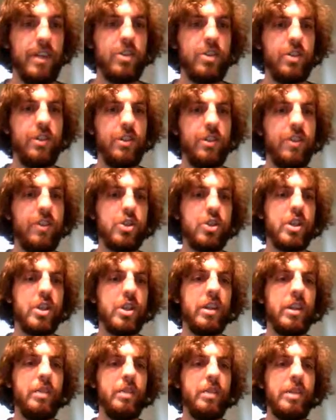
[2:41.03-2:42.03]
Here's the first
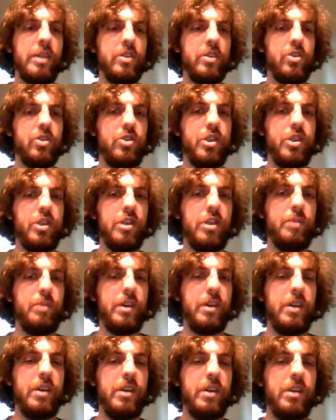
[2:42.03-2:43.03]
thing that makes
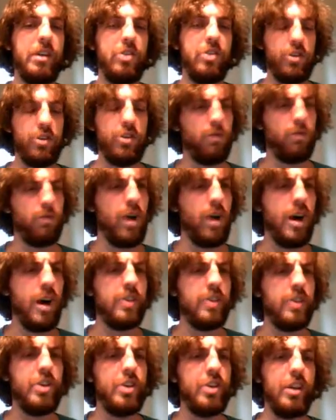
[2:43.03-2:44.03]
GDP, just
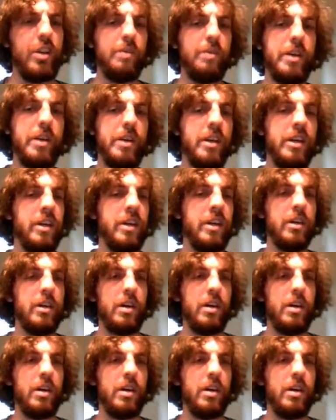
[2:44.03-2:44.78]
raw GDP,